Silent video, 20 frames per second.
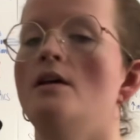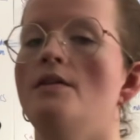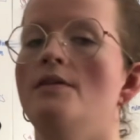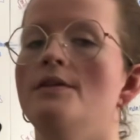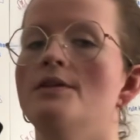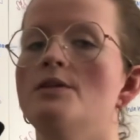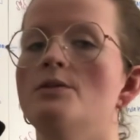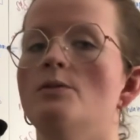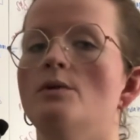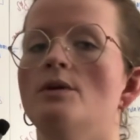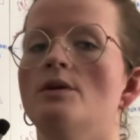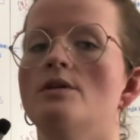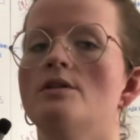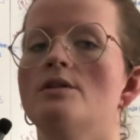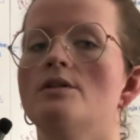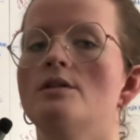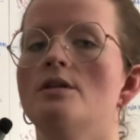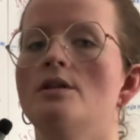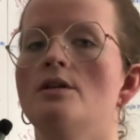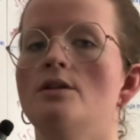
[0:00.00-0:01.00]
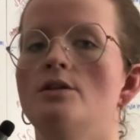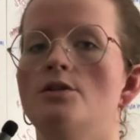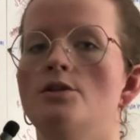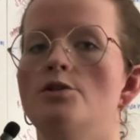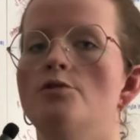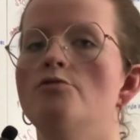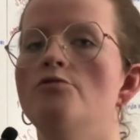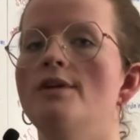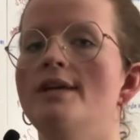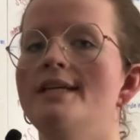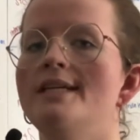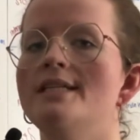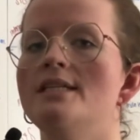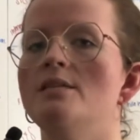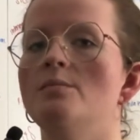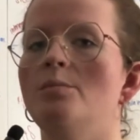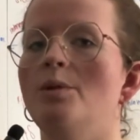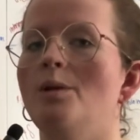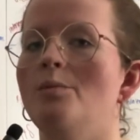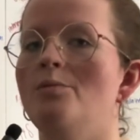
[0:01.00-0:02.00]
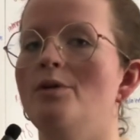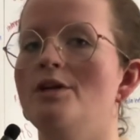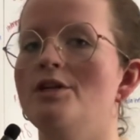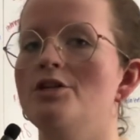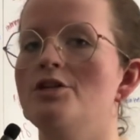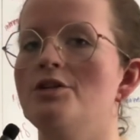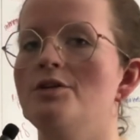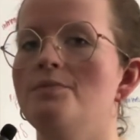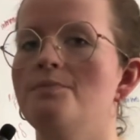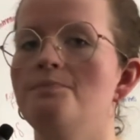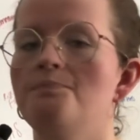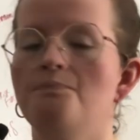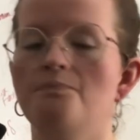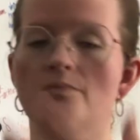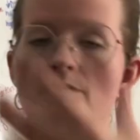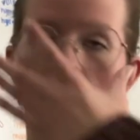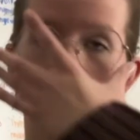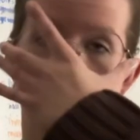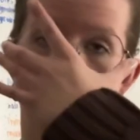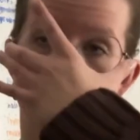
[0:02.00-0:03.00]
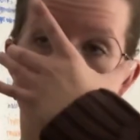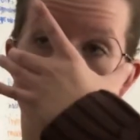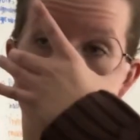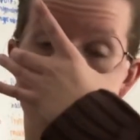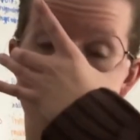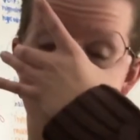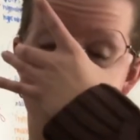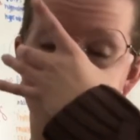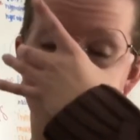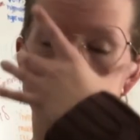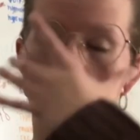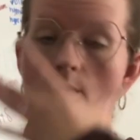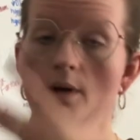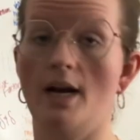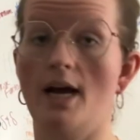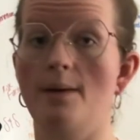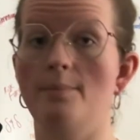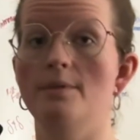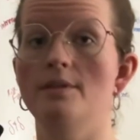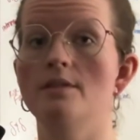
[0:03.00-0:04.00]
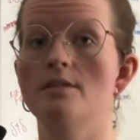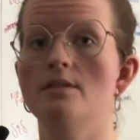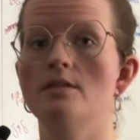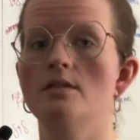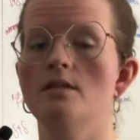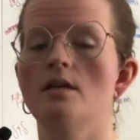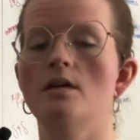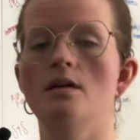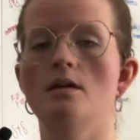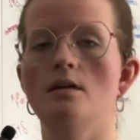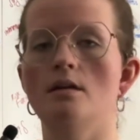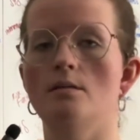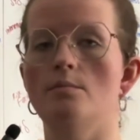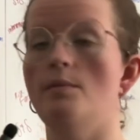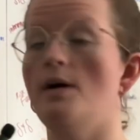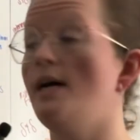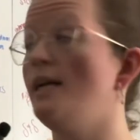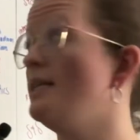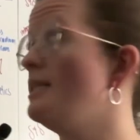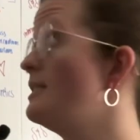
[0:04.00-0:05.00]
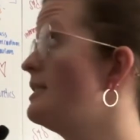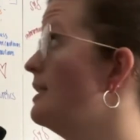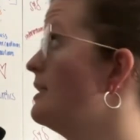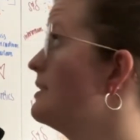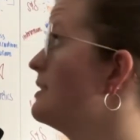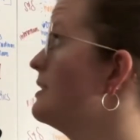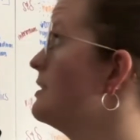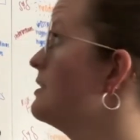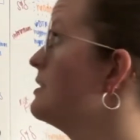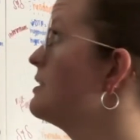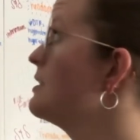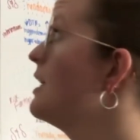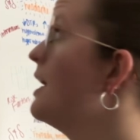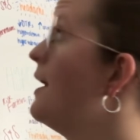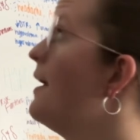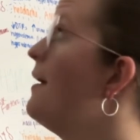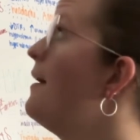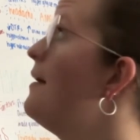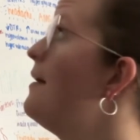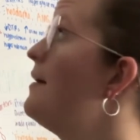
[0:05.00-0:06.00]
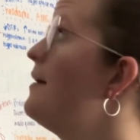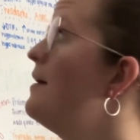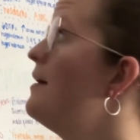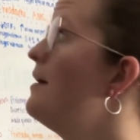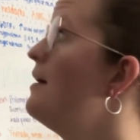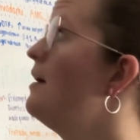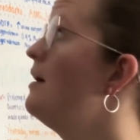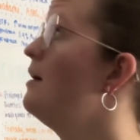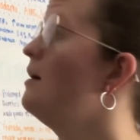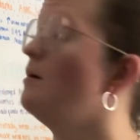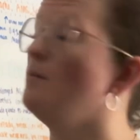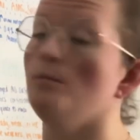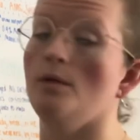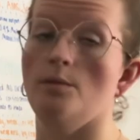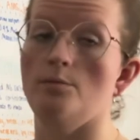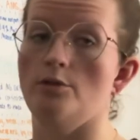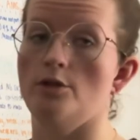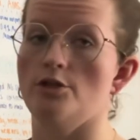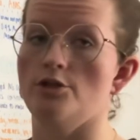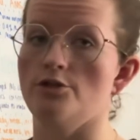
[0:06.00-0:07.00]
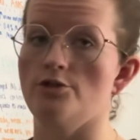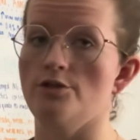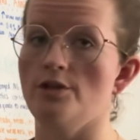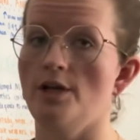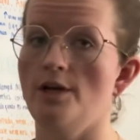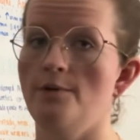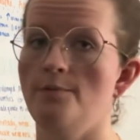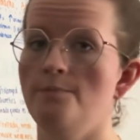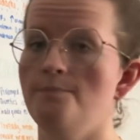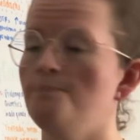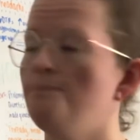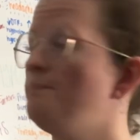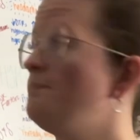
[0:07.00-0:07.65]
This works to raise the blood pressure. What happens? Body senses blood pressure's low.